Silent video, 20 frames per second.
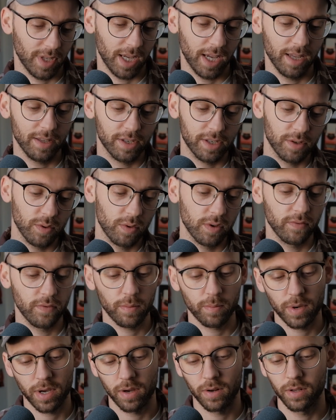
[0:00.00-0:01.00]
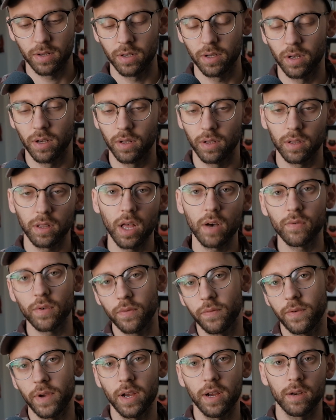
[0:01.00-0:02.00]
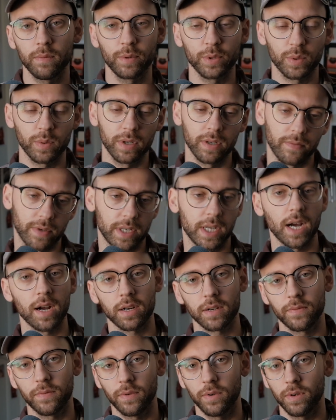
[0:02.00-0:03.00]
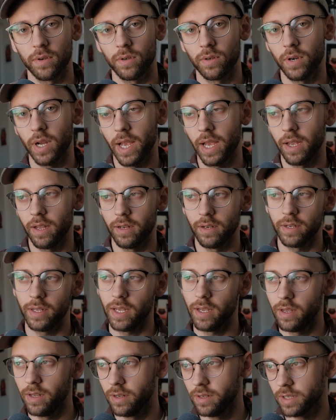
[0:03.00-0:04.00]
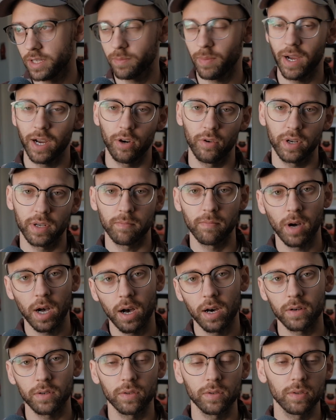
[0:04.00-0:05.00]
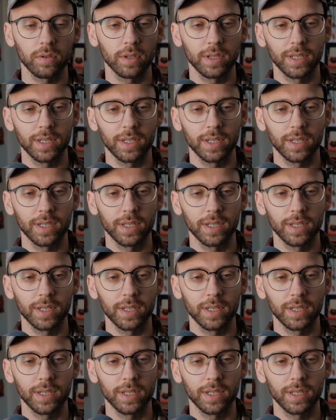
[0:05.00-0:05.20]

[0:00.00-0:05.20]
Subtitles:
It's sort of about a love affair between a photographer and an aspiring model.